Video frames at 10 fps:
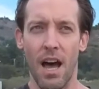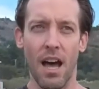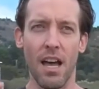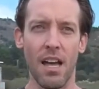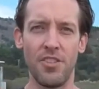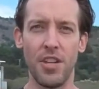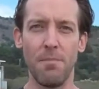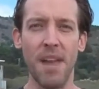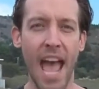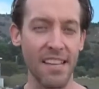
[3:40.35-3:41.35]
a
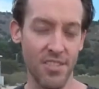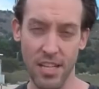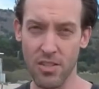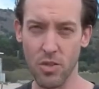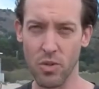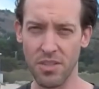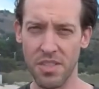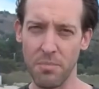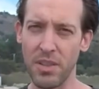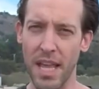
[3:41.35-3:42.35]
gymnastics school
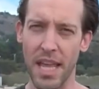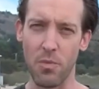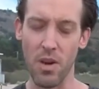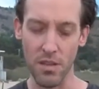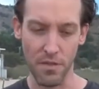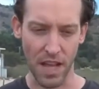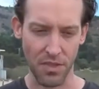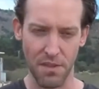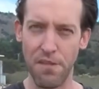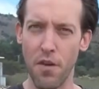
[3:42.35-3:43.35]
to play in where you've got
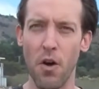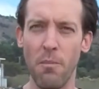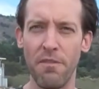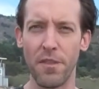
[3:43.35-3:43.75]
the foam